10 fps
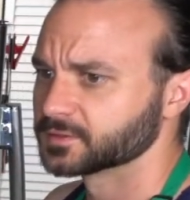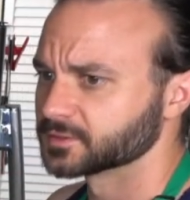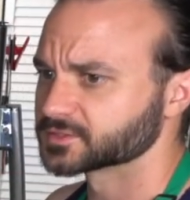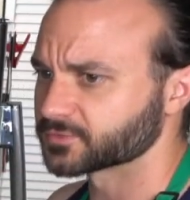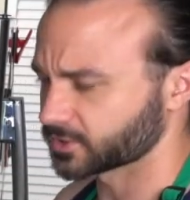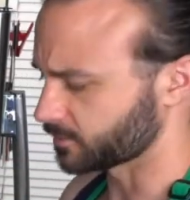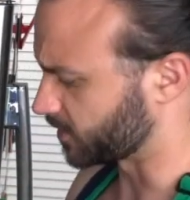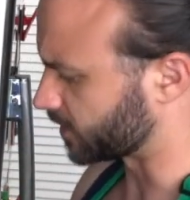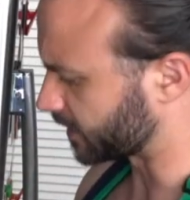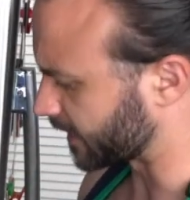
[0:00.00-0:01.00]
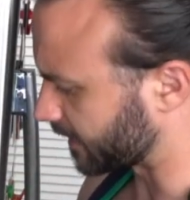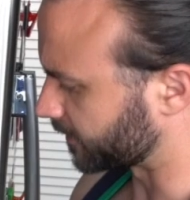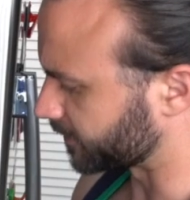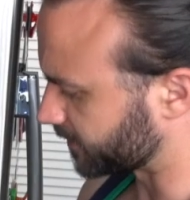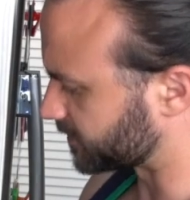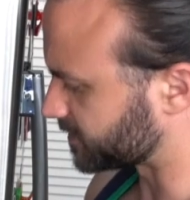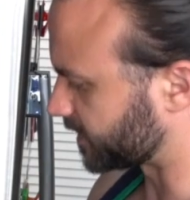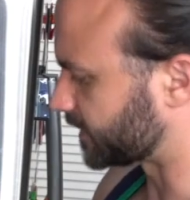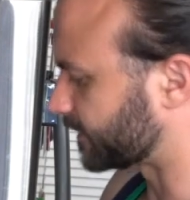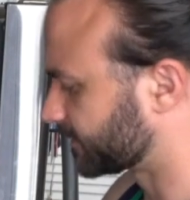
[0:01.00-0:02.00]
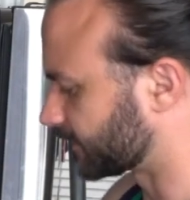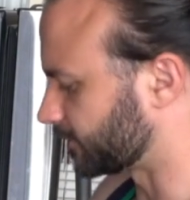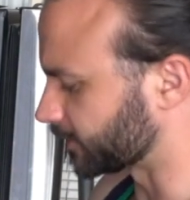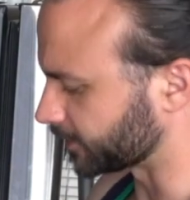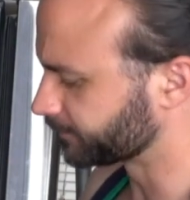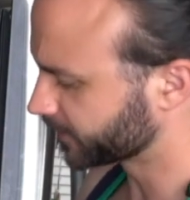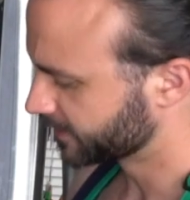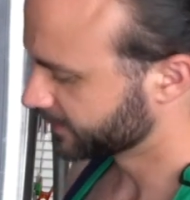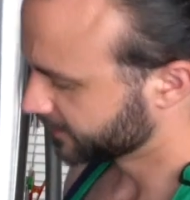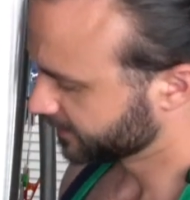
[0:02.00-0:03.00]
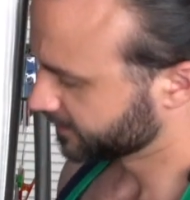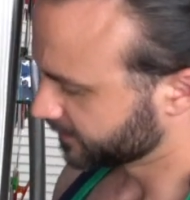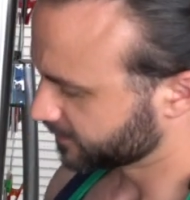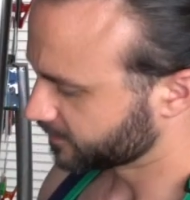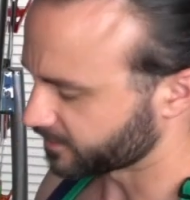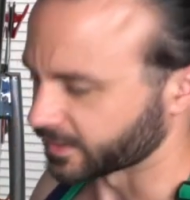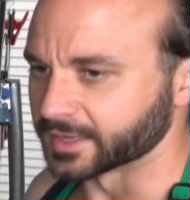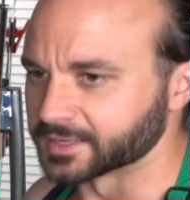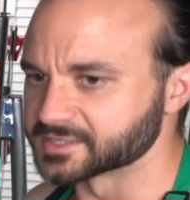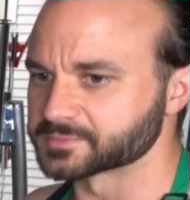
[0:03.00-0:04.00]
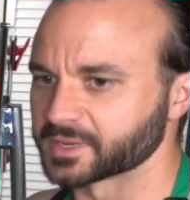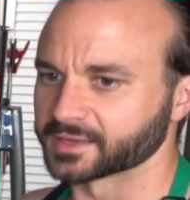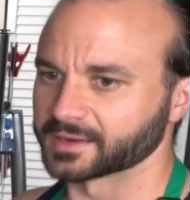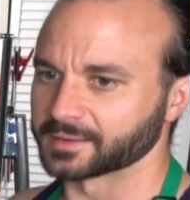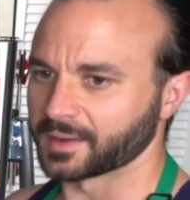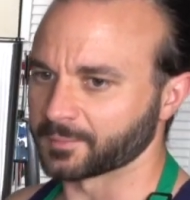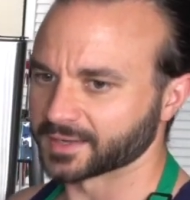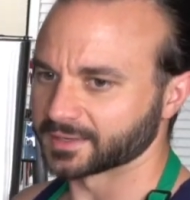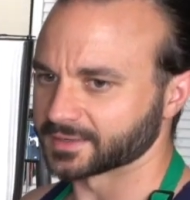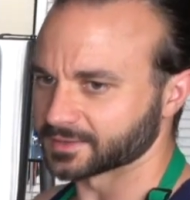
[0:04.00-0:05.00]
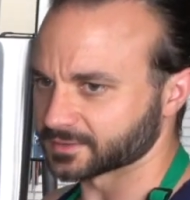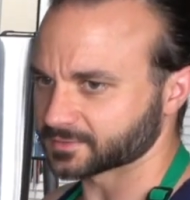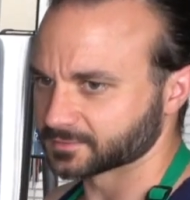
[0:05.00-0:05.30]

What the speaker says: Let's go to the computer, yeah, oh, USB. Well, thing is, man, I might need to get a,